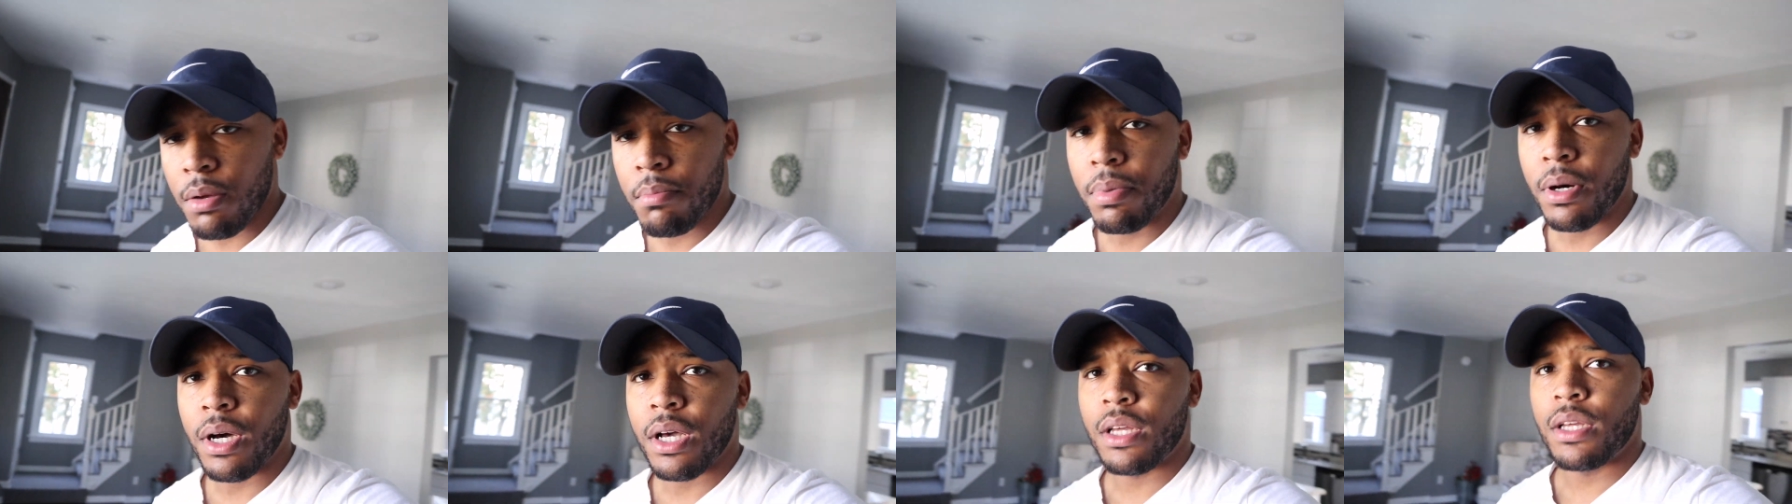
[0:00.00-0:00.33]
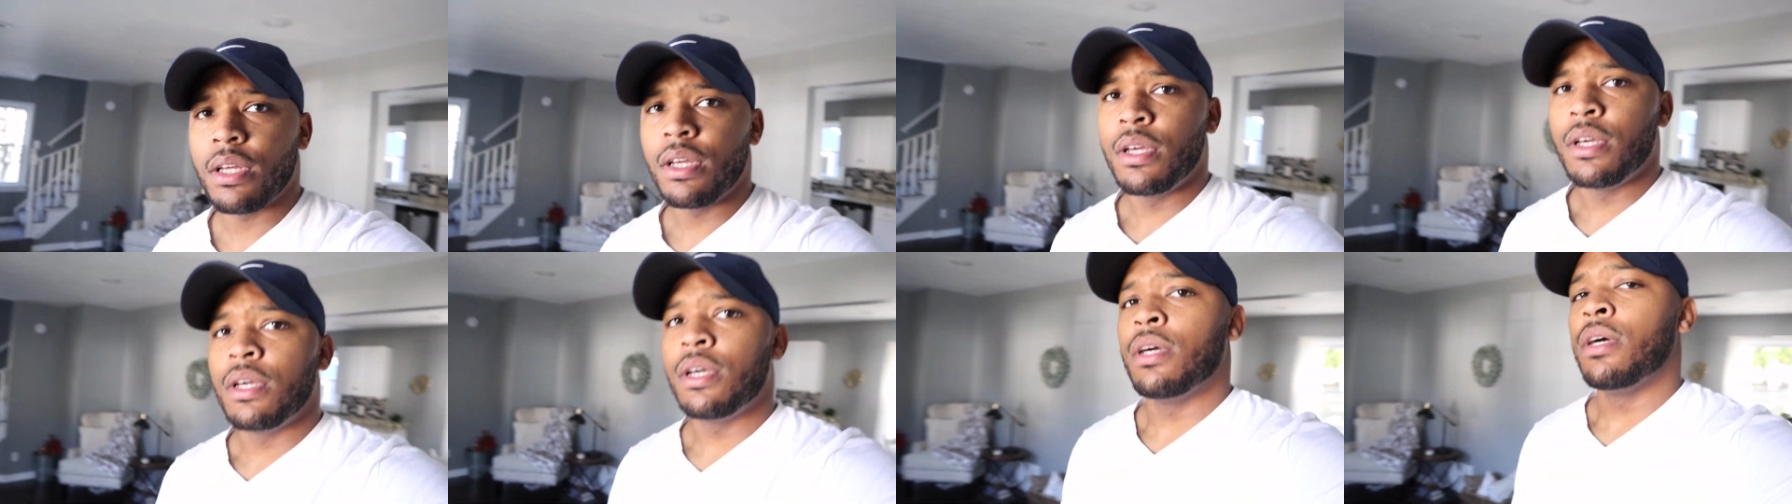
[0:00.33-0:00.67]

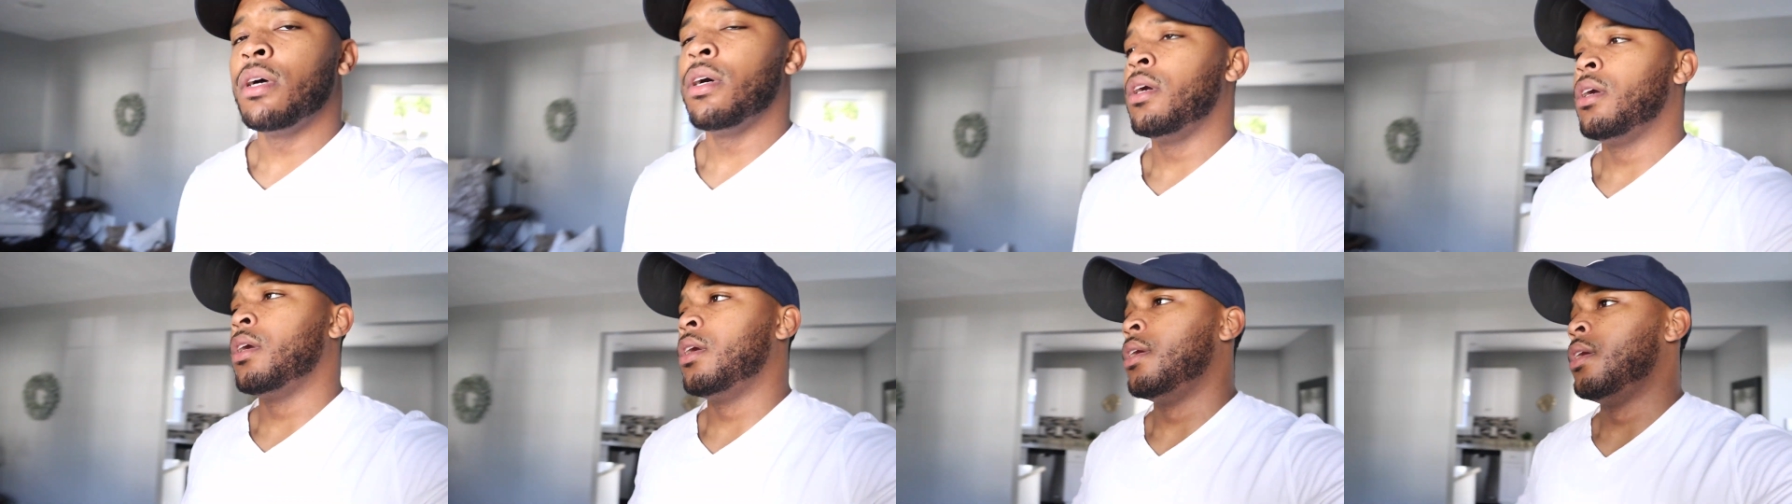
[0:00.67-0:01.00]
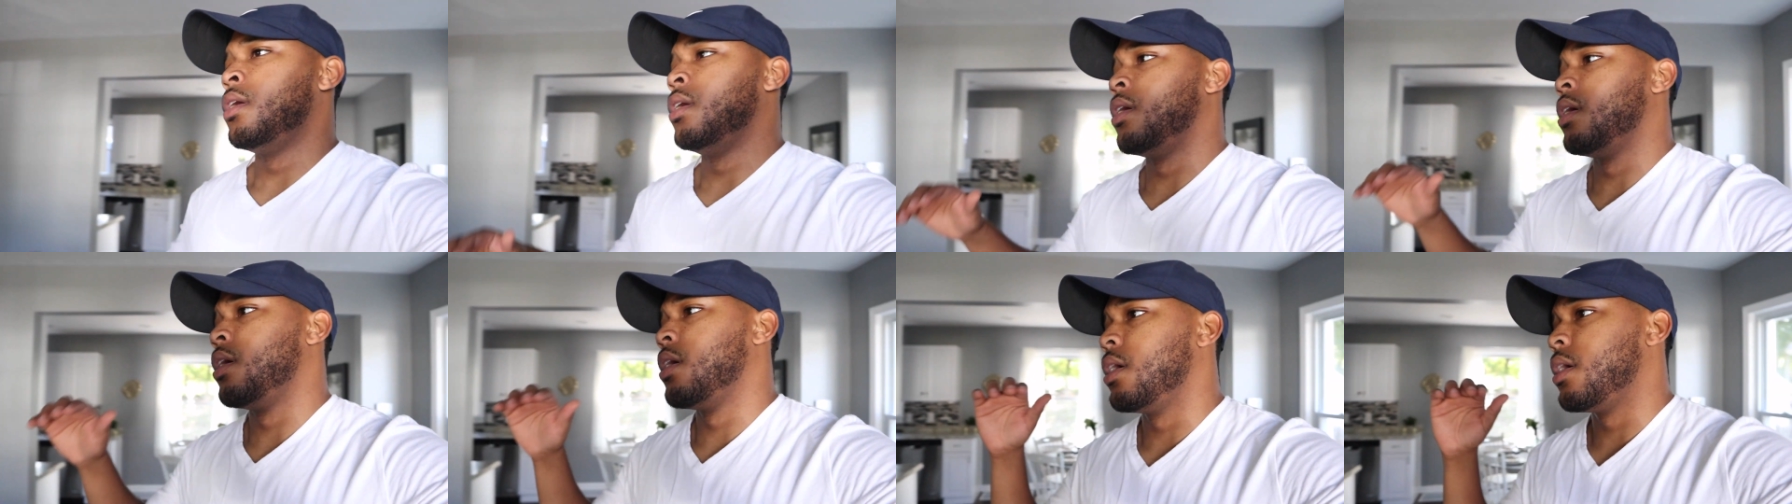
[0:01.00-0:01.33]
But
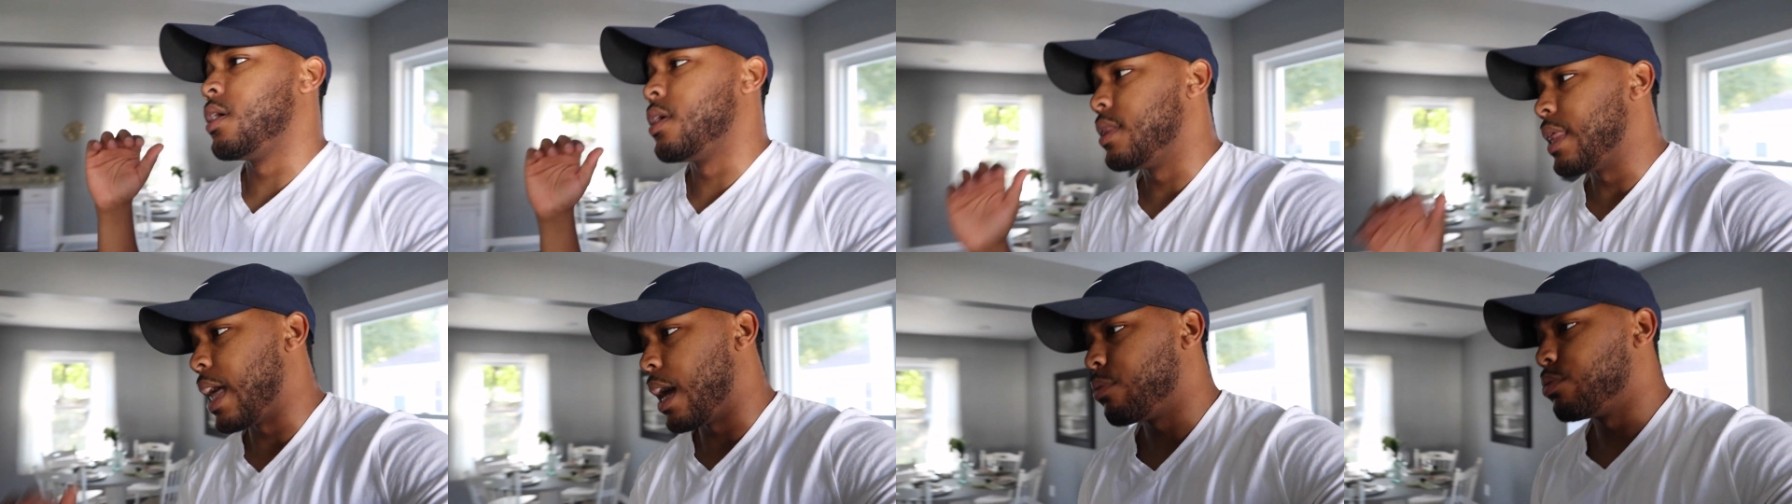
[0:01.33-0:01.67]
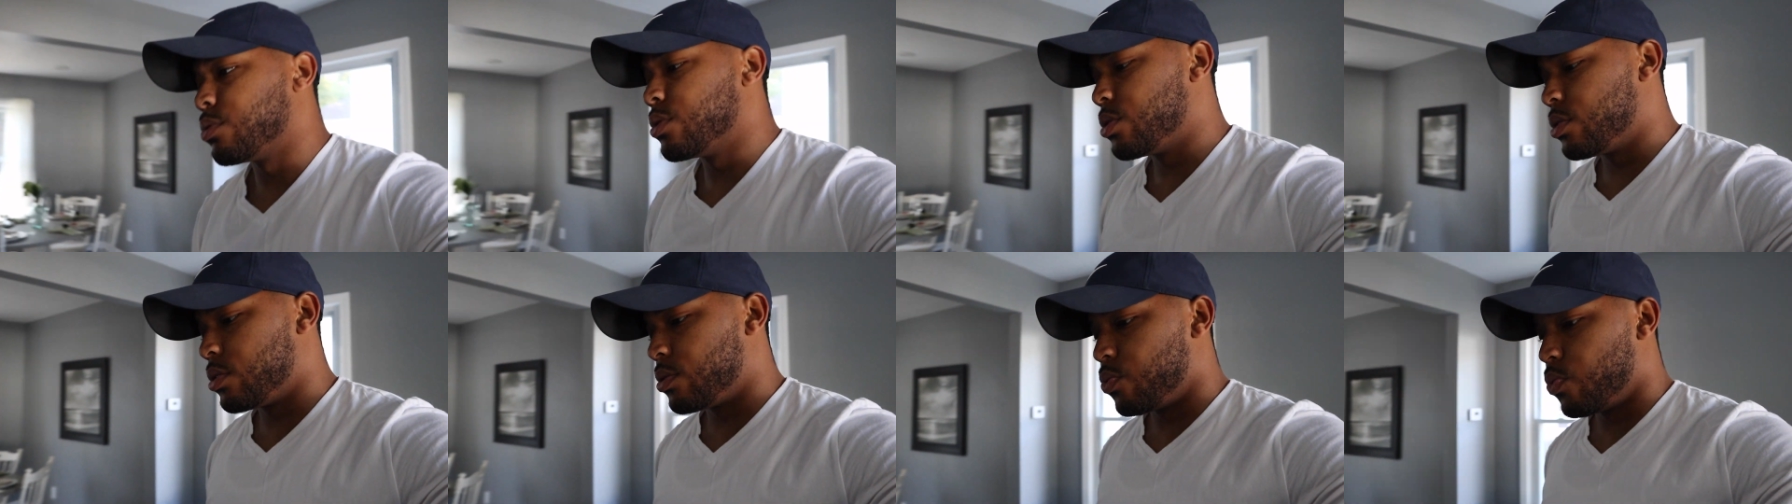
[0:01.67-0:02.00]
that
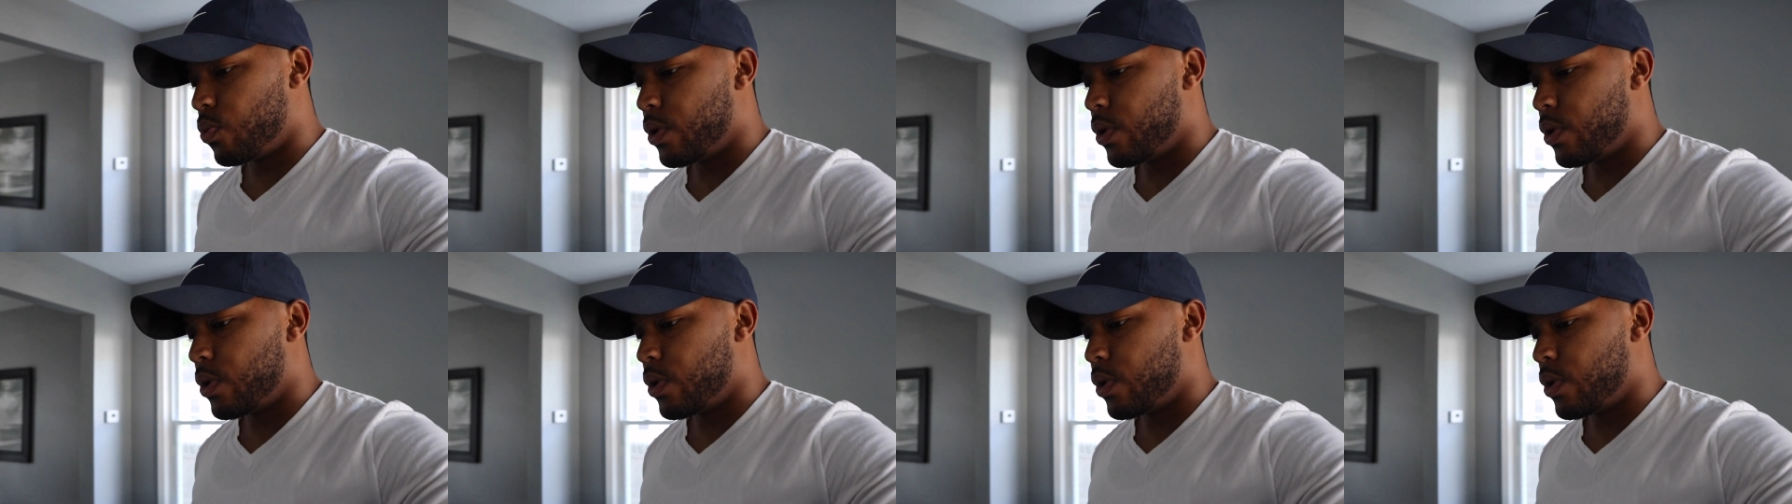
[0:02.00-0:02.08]
was